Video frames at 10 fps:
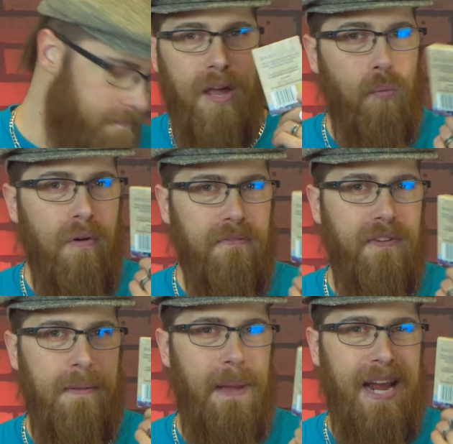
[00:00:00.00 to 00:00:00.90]
It won't
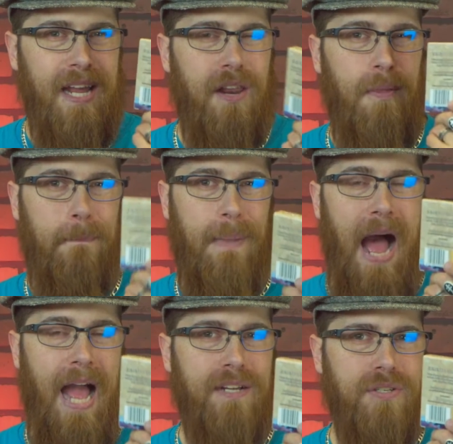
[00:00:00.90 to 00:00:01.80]
fit back into the
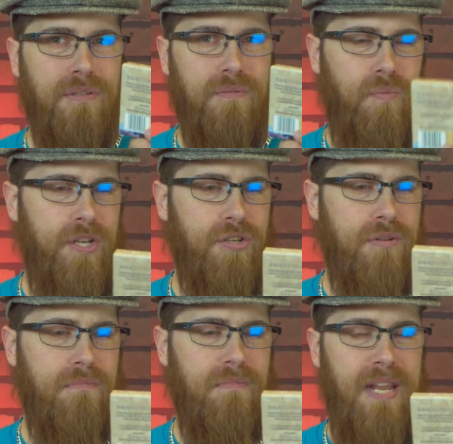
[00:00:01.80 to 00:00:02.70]
box, which
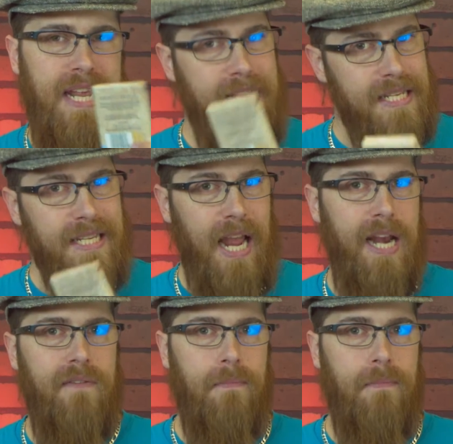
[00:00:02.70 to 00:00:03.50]
is kind of a